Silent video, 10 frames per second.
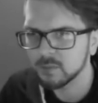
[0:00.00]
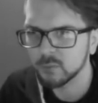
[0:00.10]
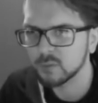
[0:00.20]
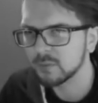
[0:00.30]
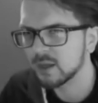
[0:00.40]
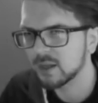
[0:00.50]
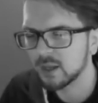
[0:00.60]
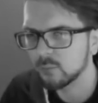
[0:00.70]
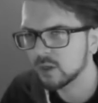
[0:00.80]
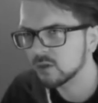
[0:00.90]
people will play
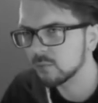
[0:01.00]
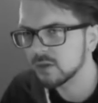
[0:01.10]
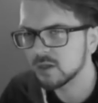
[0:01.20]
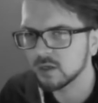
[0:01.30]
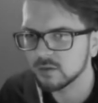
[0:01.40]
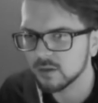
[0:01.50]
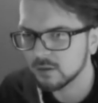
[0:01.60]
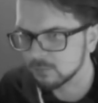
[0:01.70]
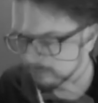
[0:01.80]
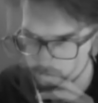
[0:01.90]
like 1 copy here and
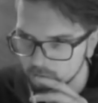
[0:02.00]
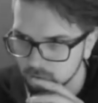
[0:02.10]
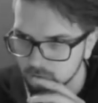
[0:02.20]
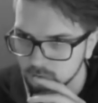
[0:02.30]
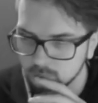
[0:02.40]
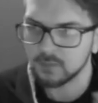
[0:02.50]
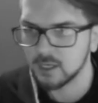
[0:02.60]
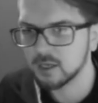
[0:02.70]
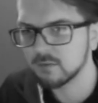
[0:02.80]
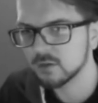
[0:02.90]
there. I
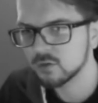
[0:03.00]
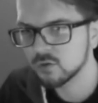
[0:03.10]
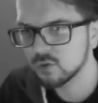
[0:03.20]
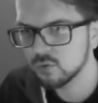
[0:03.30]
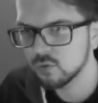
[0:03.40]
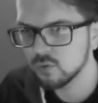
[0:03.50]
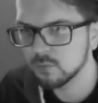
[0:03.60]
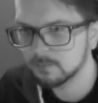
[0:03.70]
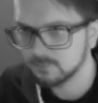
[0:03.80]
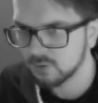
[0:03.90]
give it 2
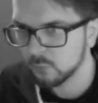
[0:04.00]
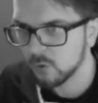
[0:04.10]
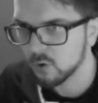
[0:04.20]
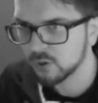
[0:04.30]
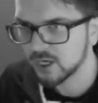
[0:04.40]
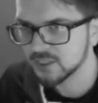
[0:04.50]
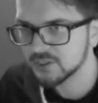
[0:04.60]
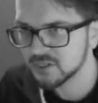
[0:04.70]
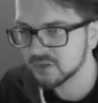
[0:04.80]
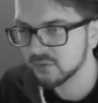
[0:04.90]
woke
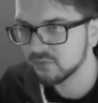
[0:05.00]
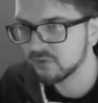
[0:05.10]
canisters out of